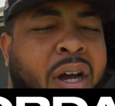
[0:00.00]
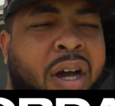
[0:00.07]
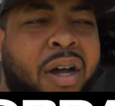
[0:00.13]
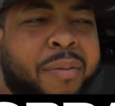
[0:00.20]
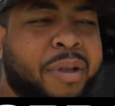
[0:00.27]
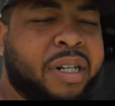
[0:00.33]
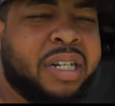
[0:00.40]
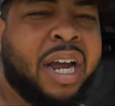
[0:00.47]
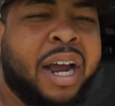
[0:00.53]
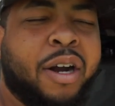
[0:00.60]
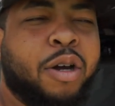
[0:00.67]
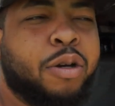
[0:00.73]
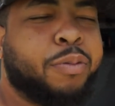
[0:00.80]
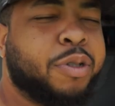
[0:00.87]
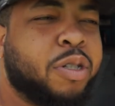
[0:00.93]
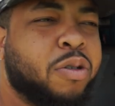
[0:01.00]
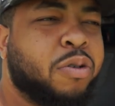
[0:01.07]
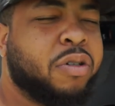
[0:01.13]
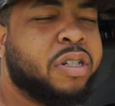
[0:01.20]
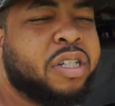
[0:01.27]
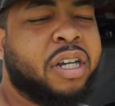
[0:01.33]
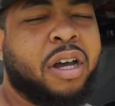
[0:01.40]
The dyno, it was
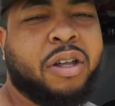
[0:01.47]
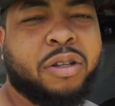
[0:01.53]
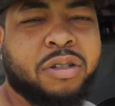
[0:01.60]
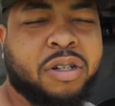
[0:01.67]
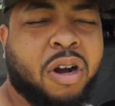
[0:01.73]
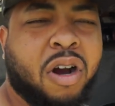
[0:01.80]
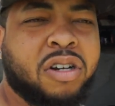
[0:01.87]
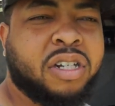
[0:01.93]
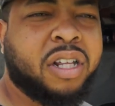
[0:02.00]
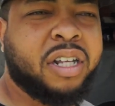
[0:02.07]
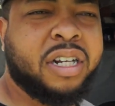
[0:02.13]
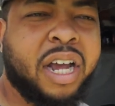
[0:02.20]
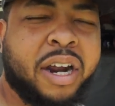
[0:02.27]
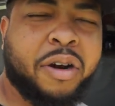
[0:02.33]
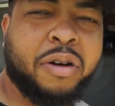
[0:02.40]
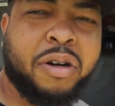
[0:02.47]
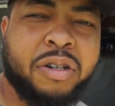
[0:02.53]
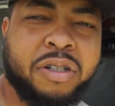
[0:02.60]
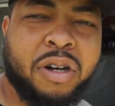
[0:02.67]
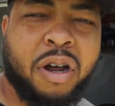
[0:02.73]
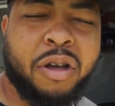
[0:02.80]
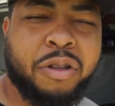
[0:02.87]
cool to see all those cars on the dyno, and
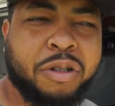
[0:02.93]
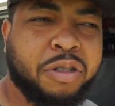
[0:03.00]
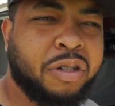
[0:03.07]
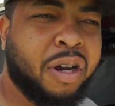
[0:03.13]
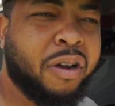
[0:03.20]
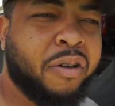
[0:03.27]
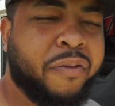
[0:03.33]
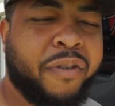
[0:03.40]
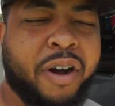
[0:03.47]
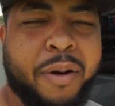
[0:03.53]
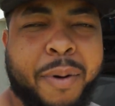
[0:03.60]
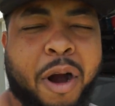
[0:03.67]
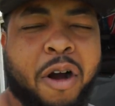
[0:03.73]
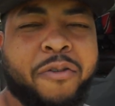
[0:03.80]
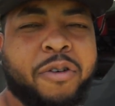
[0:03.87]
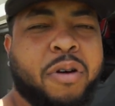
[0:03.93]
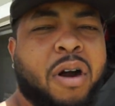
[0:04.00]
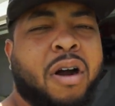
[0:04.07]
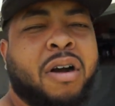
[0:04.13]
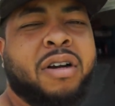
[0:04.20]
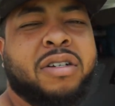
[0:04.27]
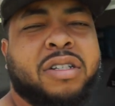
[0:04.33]
also all those are very powerful
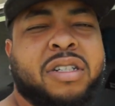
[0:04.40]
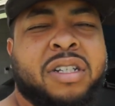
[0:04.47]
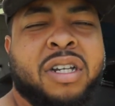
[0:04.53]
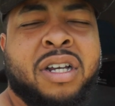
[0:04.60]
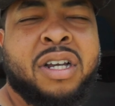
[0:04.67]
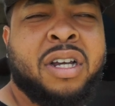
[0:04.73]
cars.